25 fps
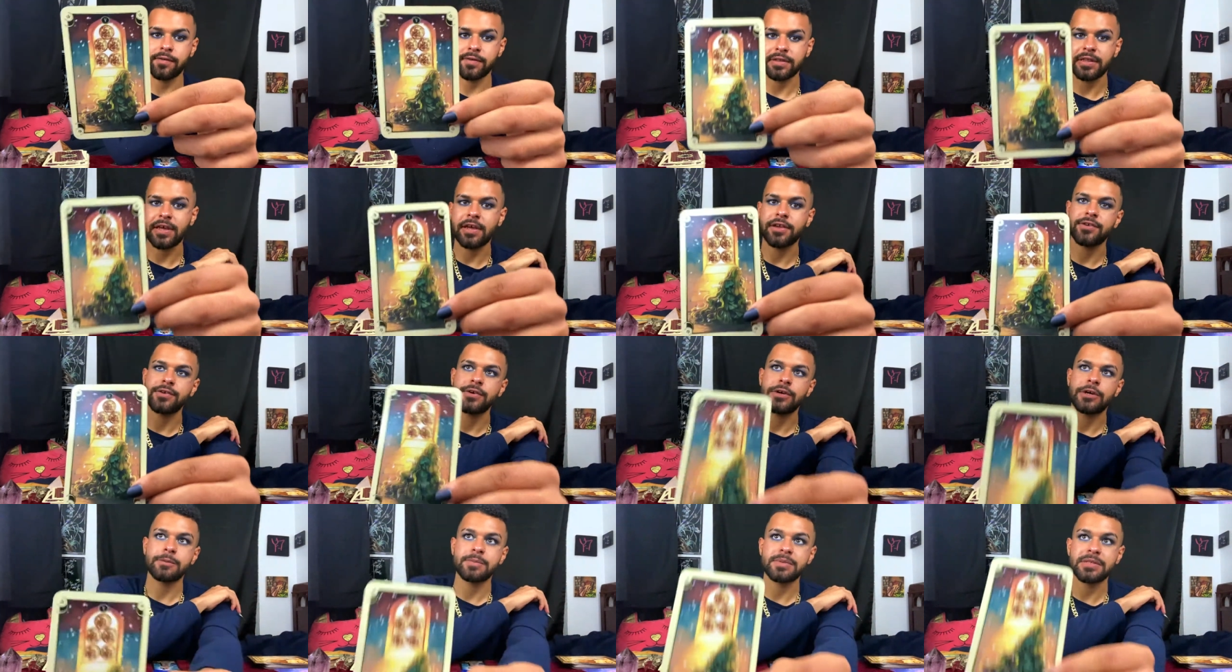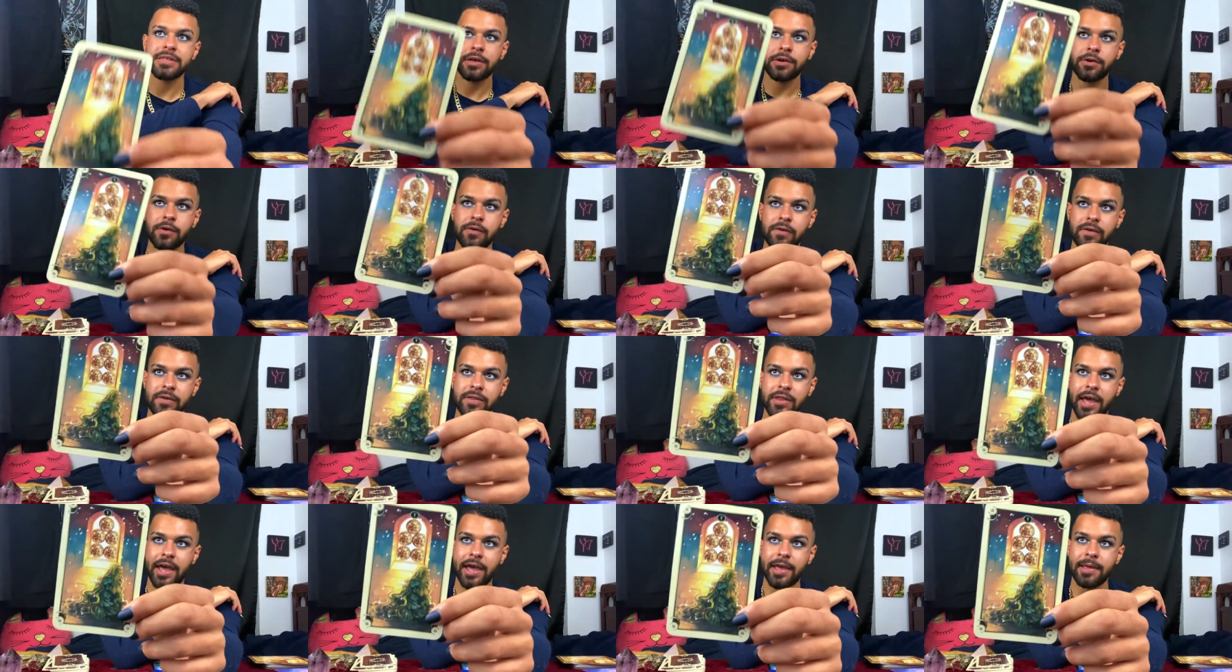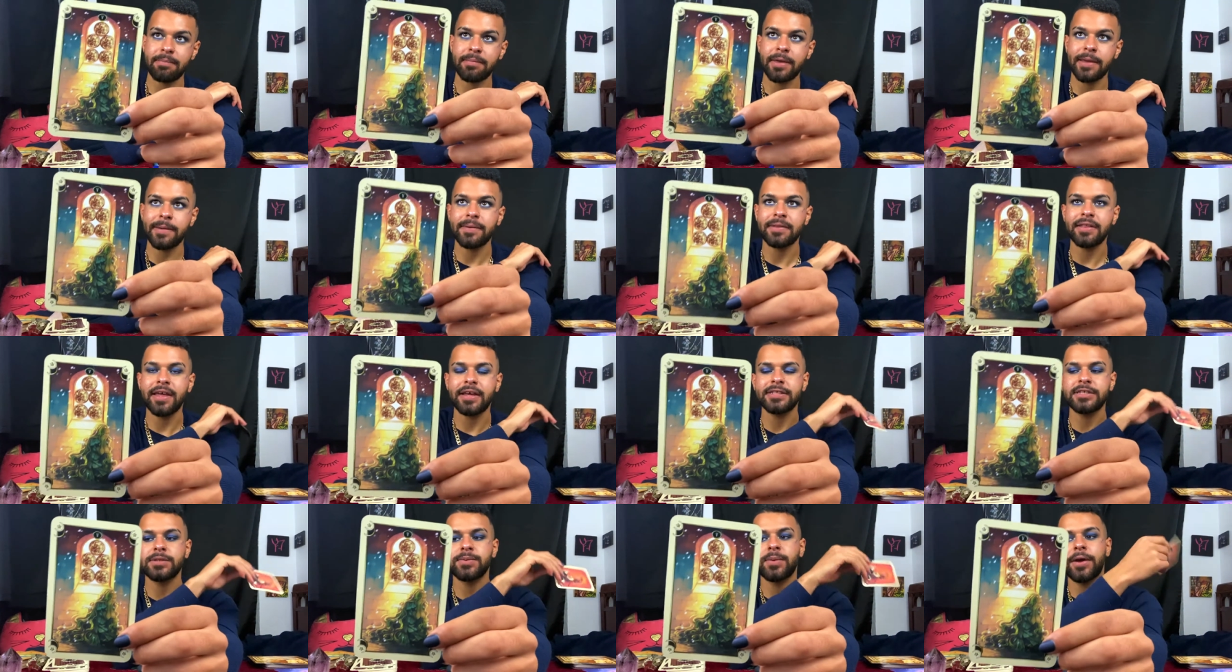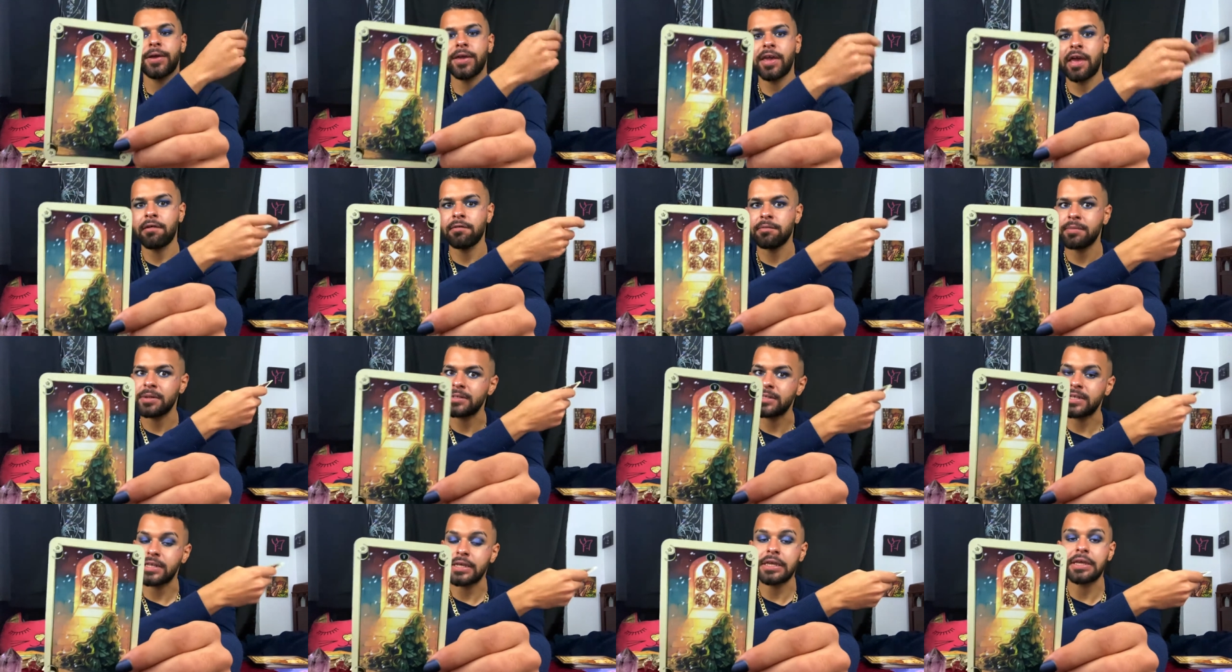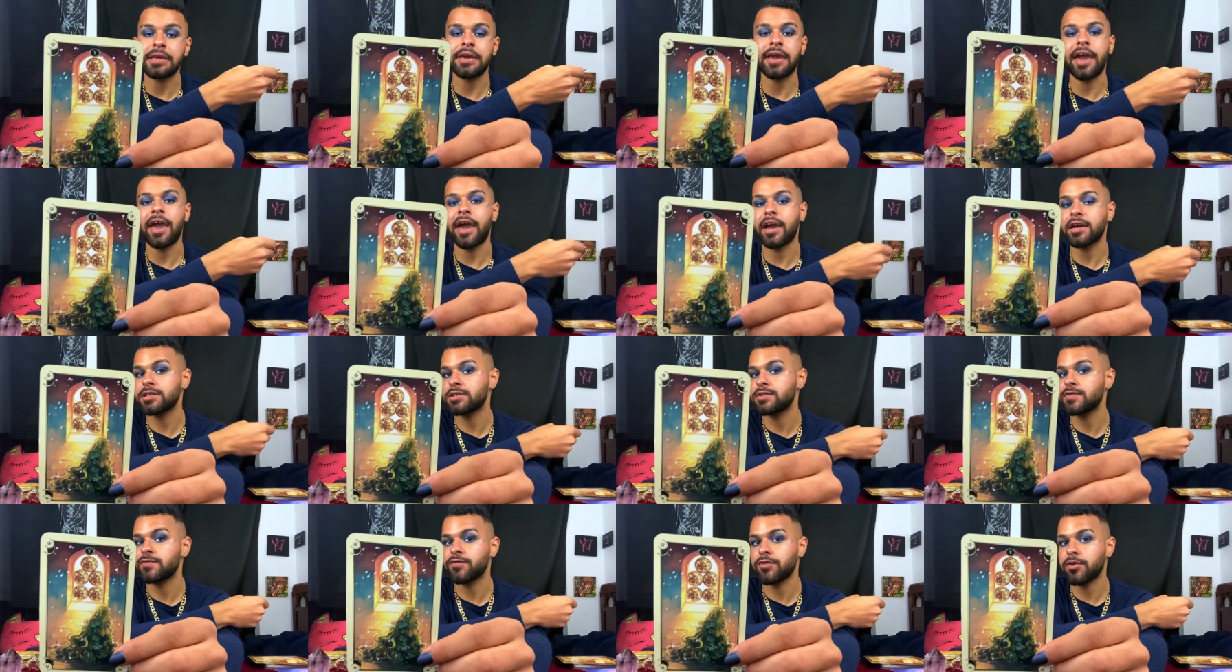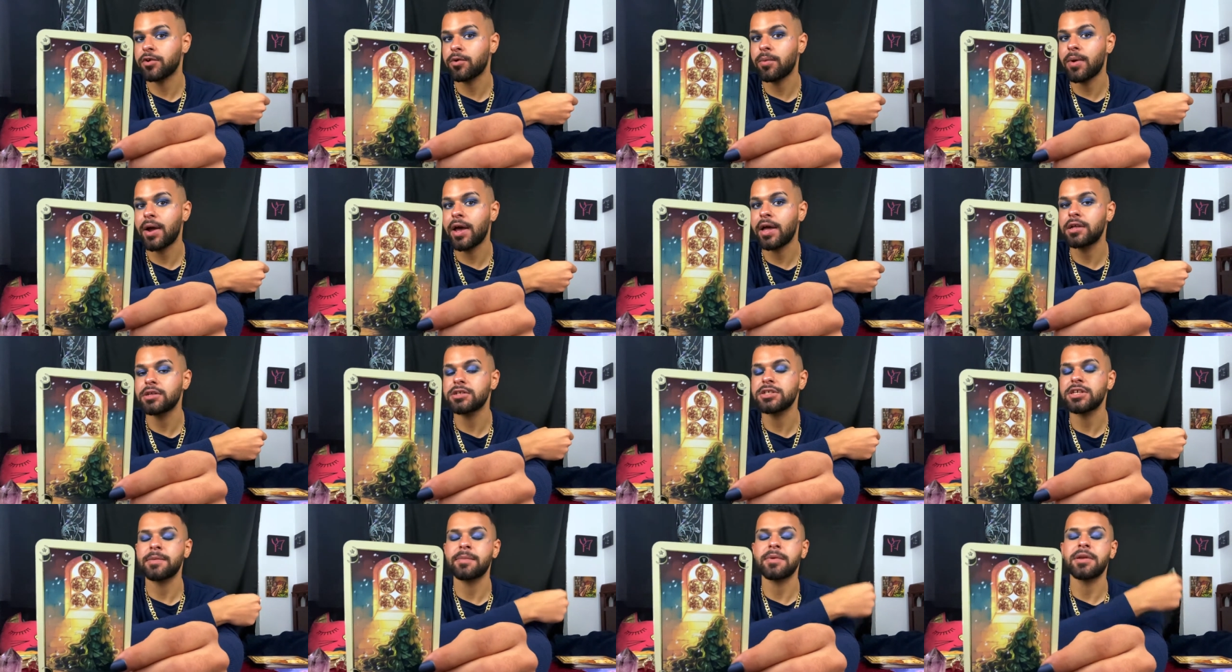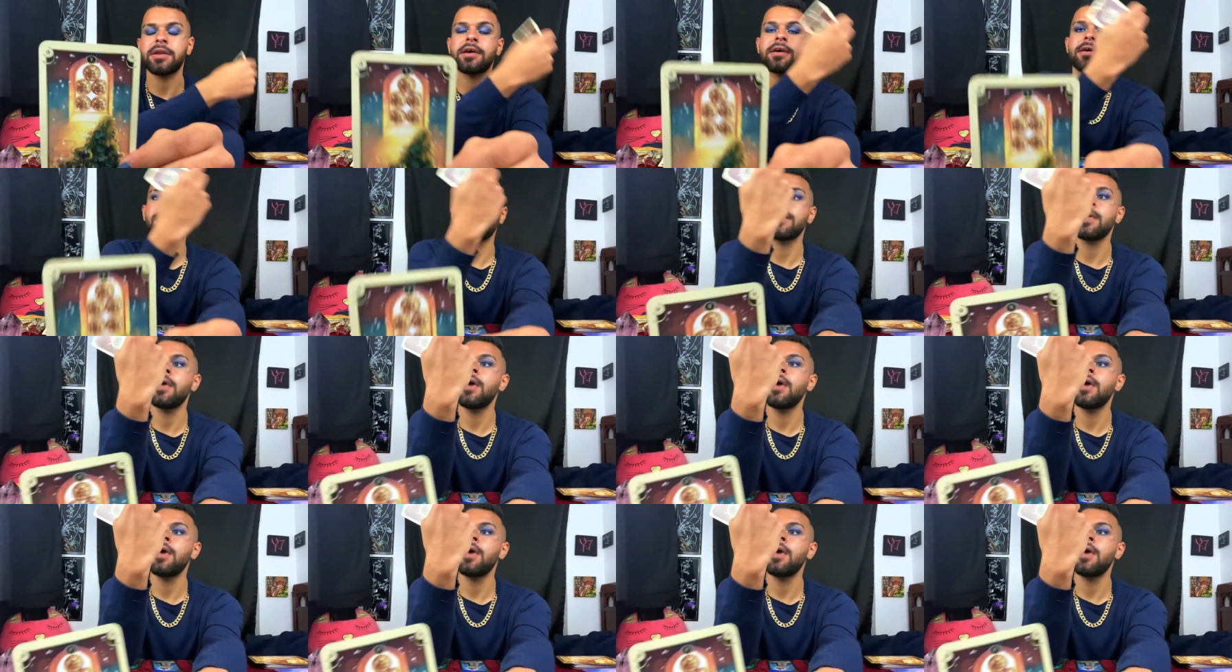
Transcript: that, you're upset over that, and maybe that's why you haven't been taking action for a while, Gemini.